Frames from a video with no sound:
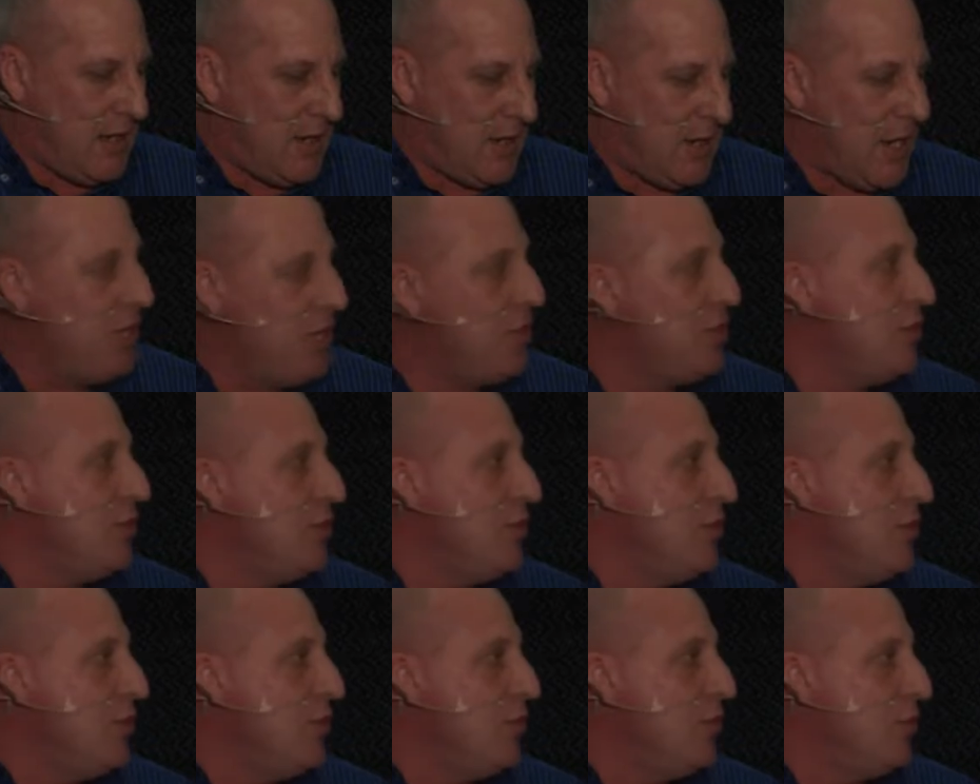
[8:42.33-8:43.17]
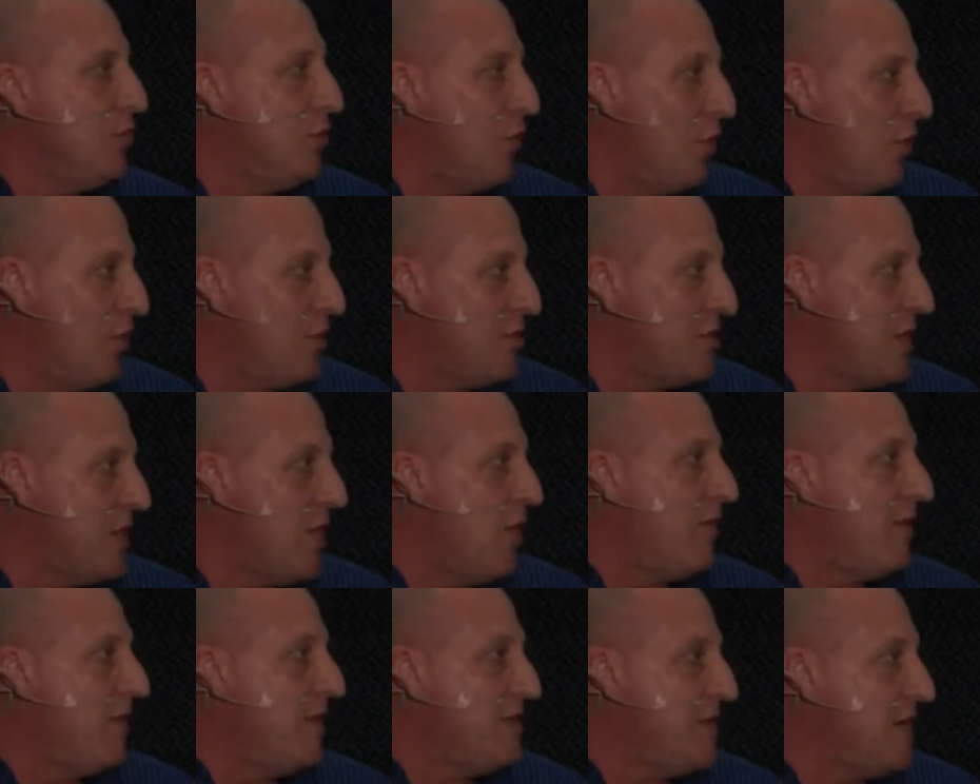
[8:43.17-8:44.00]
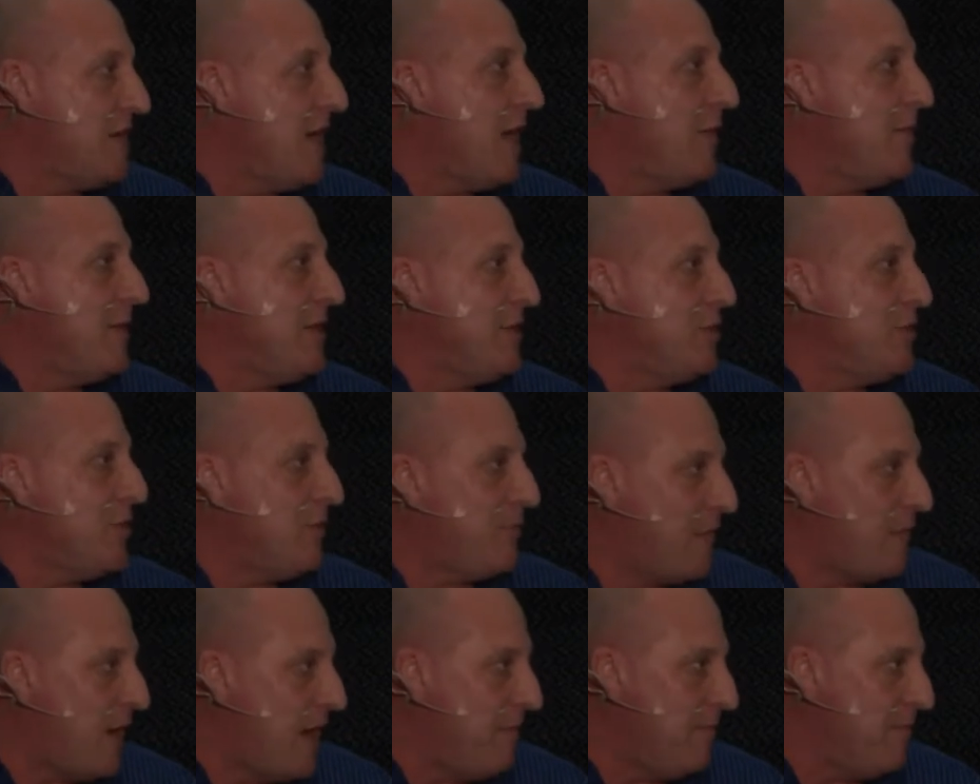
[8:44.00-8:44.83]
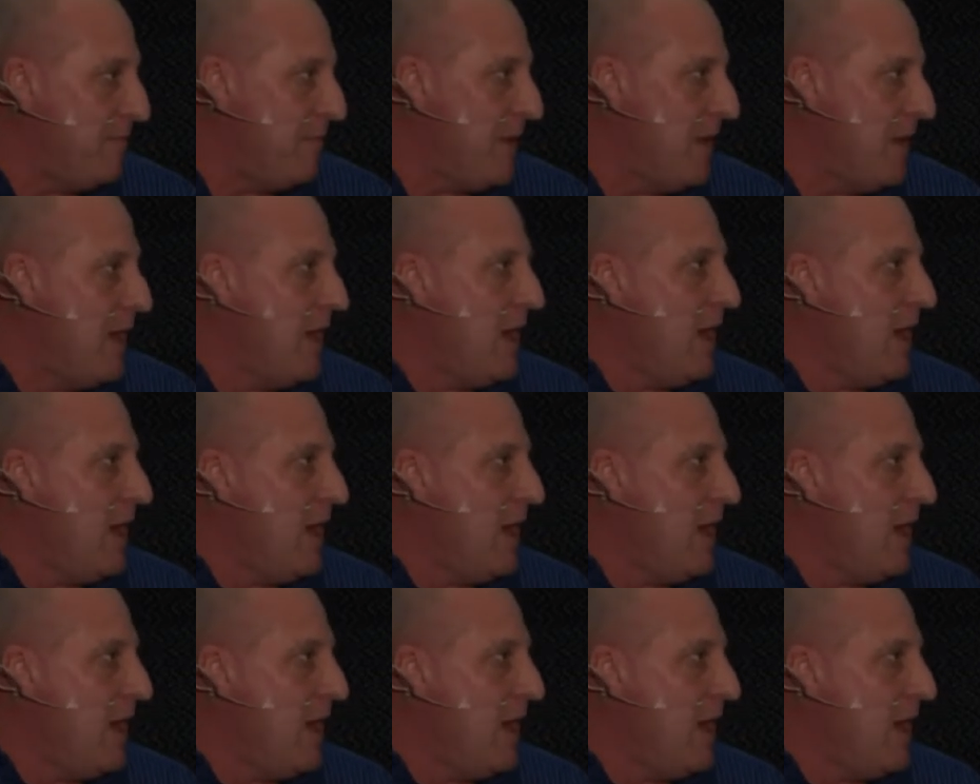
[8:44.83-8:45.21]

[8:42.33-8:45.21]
going to do doors, they obviously come into a frame.